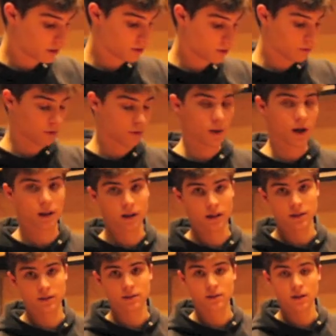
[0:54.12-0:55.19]
tonal
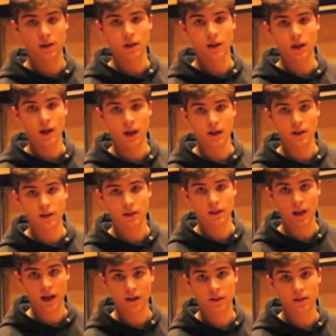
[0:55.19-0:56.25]
qualities and the
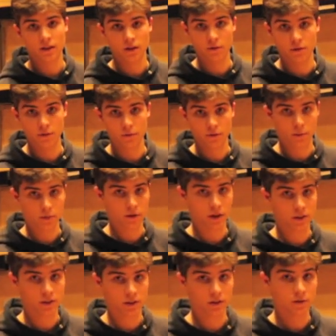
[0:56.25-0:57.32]
length of the
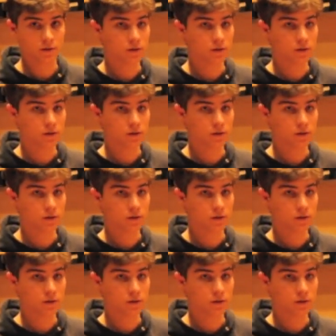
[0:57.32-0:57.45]
reverberation.